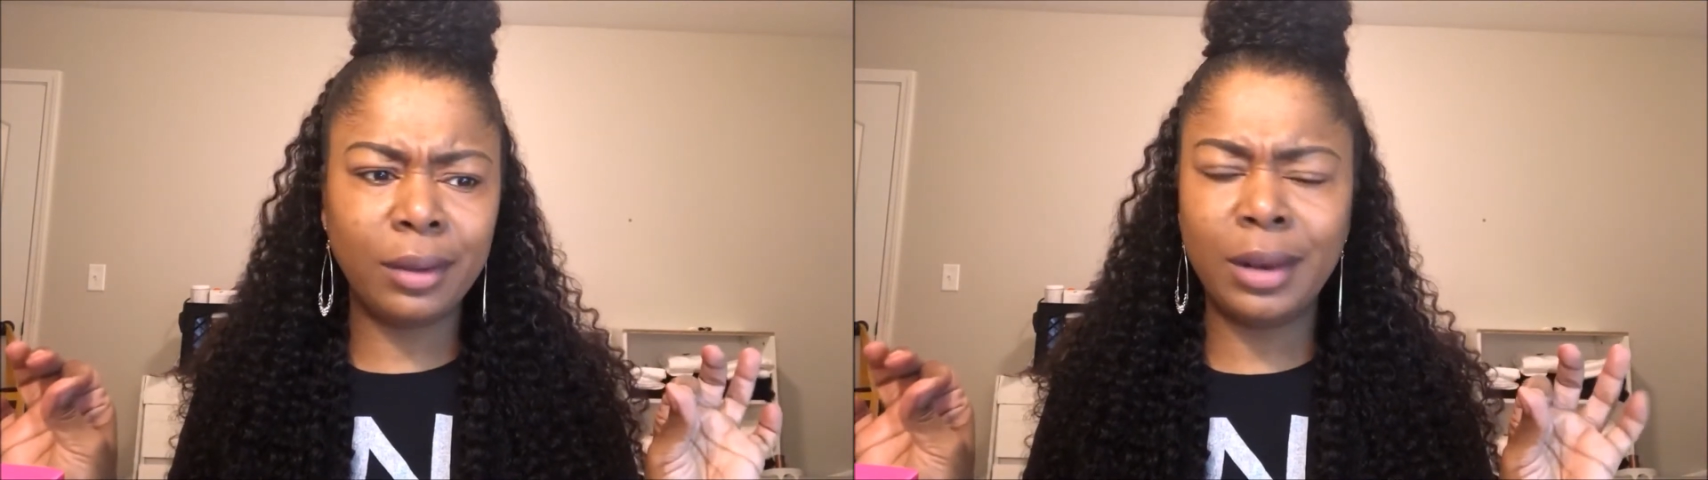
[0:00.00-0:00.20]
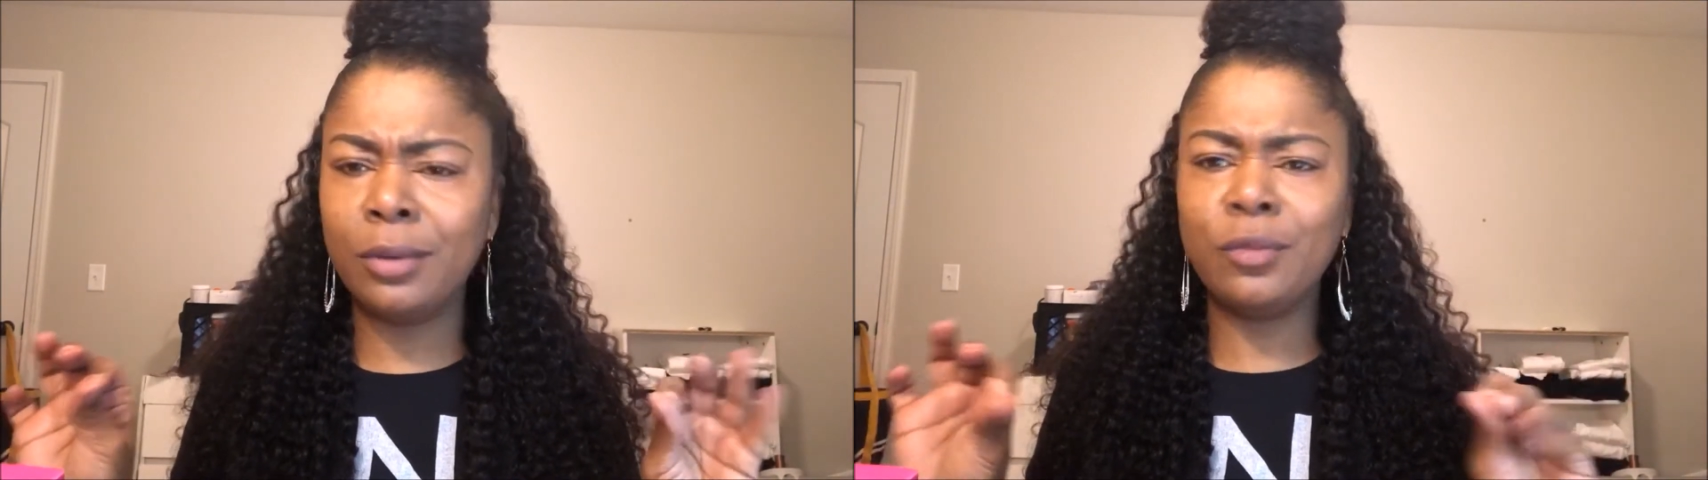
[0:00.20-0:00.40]

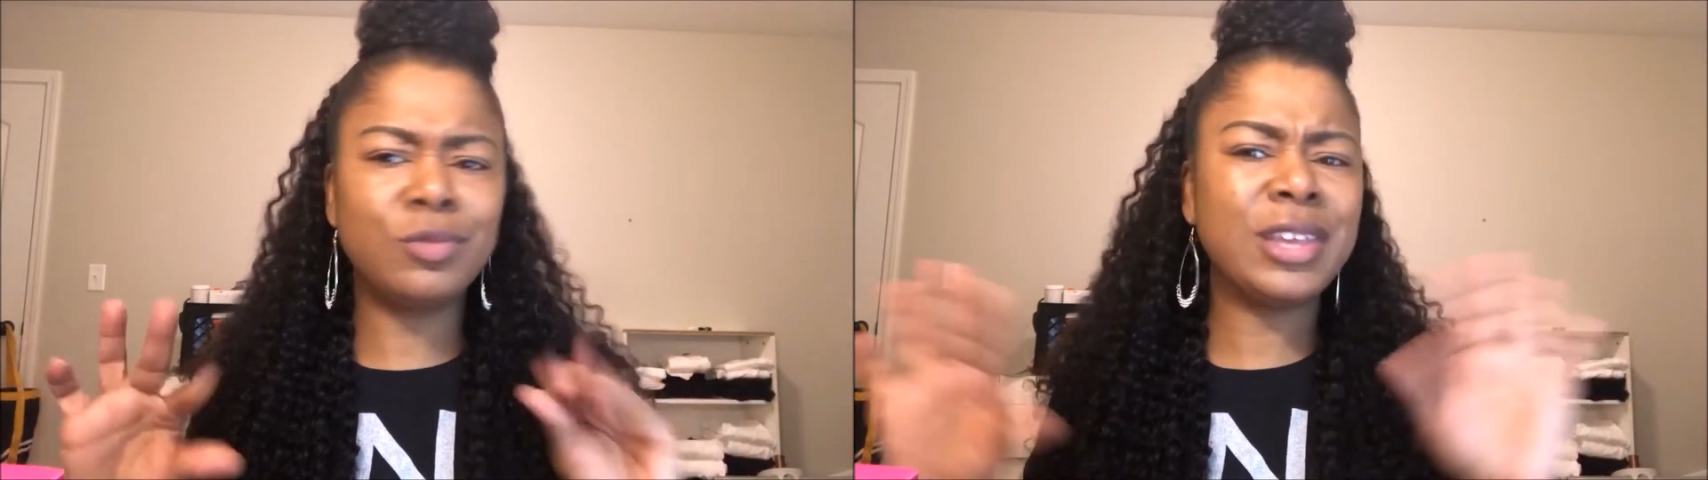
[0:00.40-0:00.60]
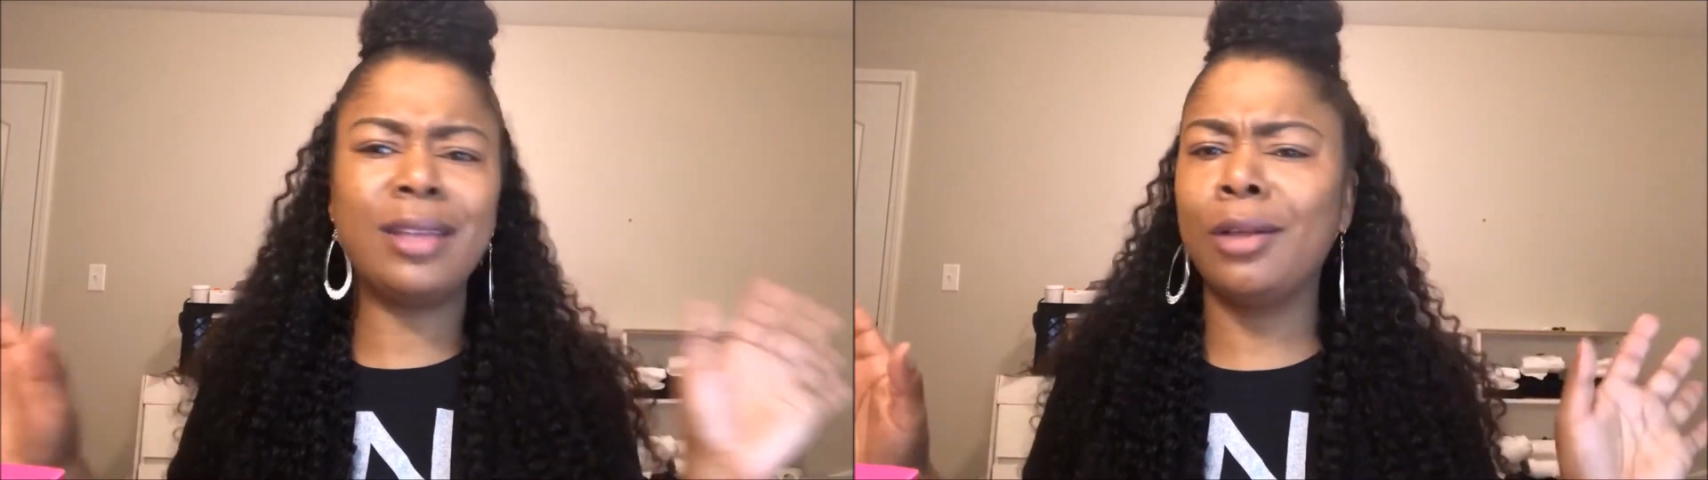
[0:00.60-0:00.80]
It don't
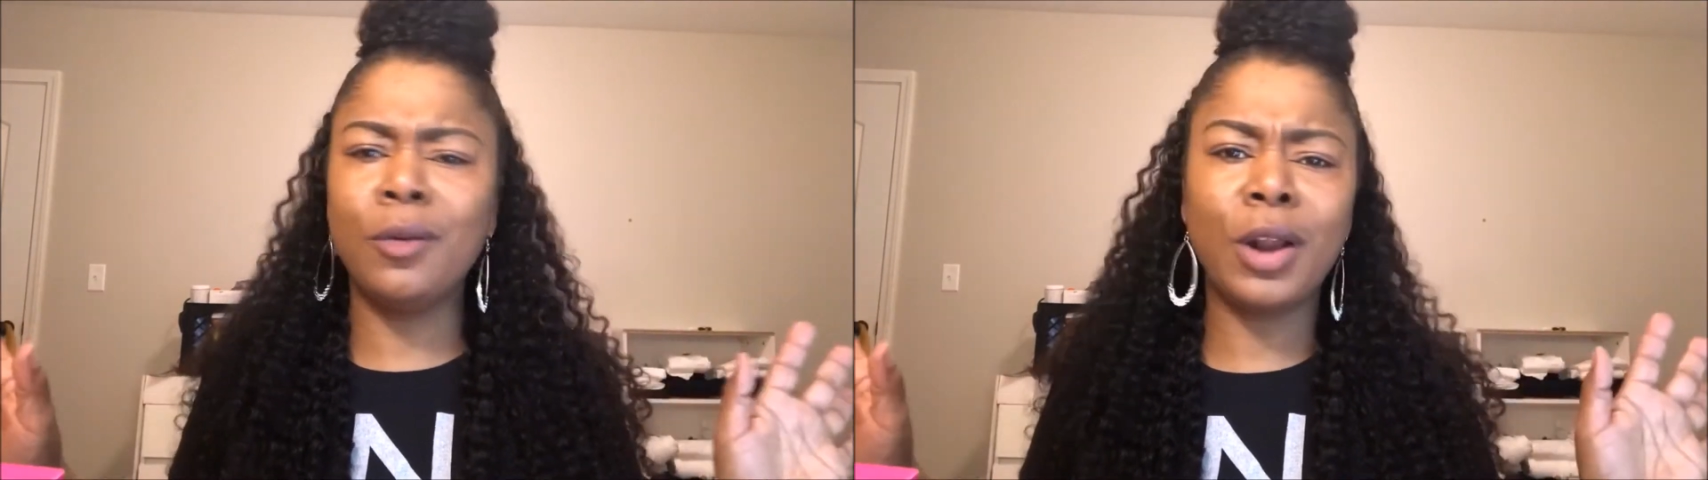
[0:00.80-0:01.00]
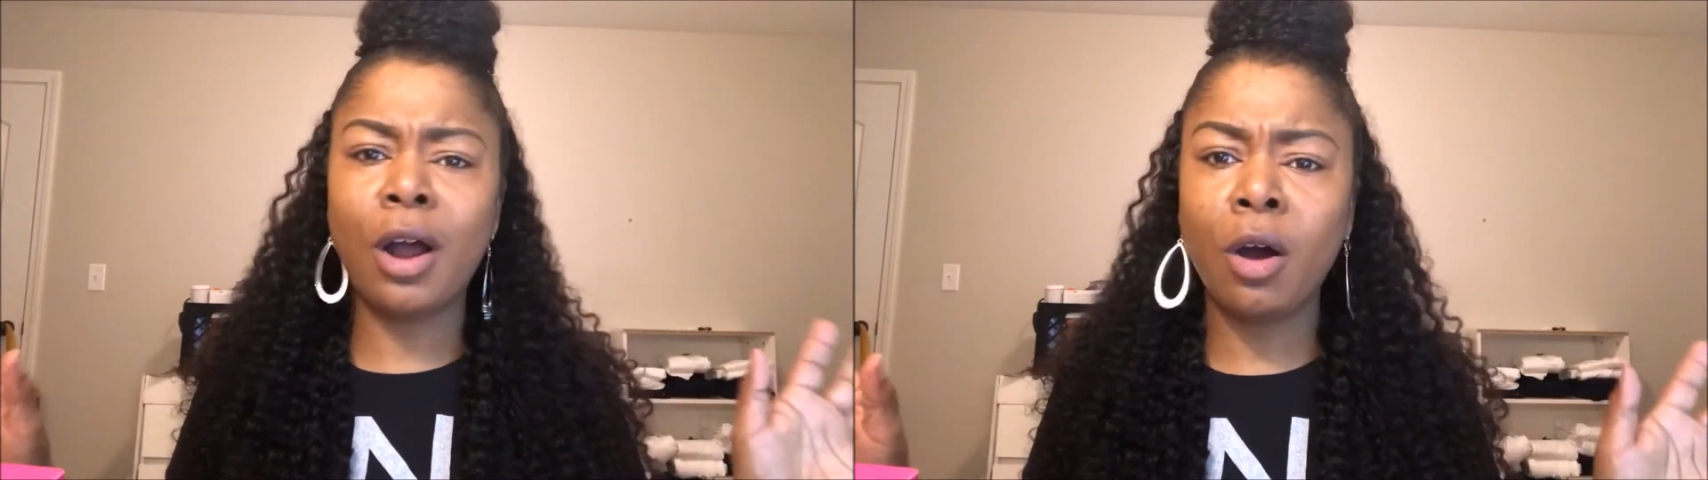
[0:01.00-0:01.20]
take
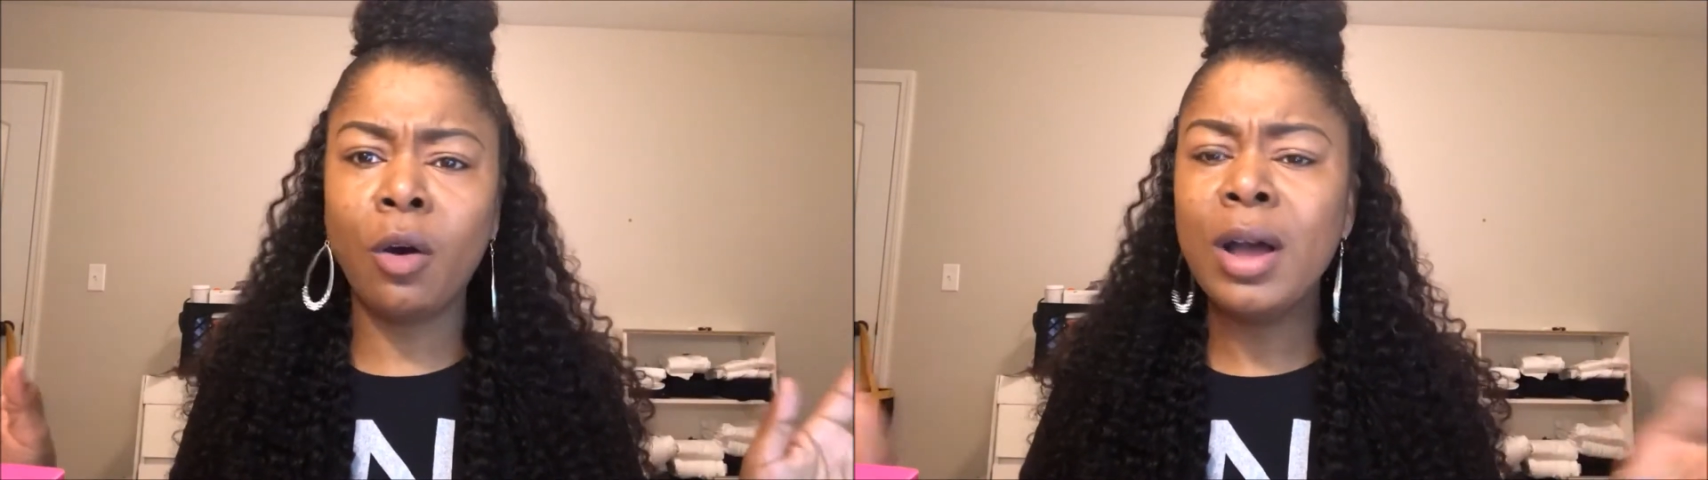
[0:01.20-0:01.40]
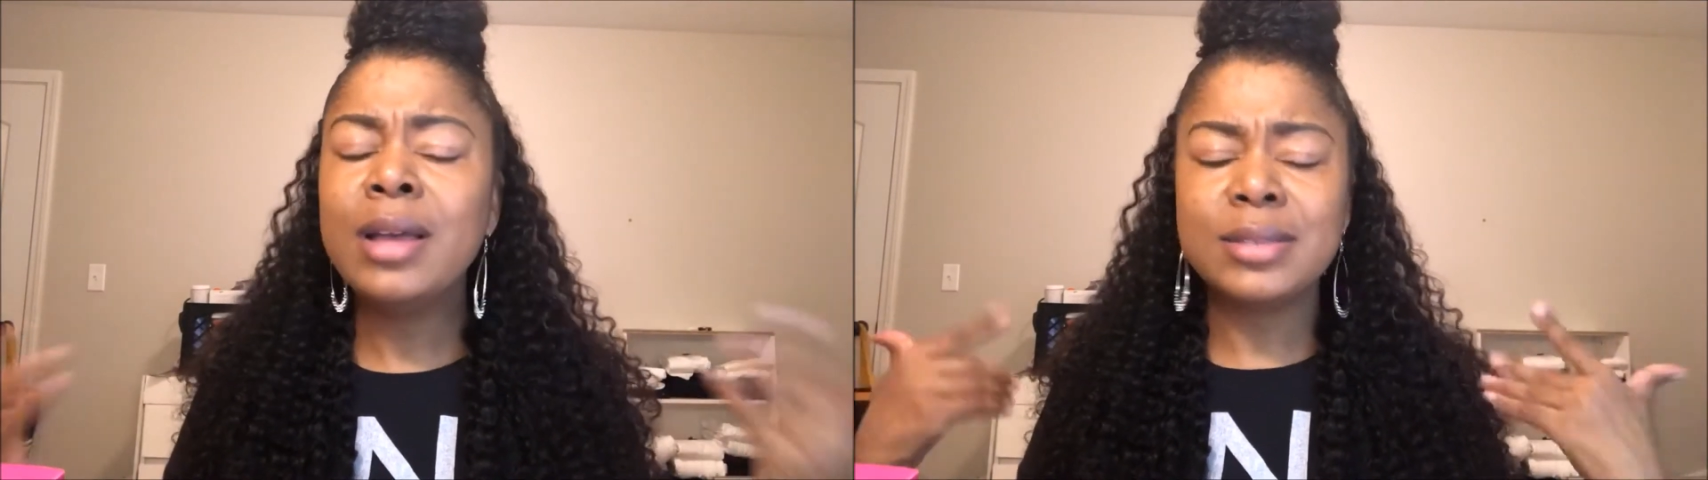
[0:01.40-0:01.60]
long at all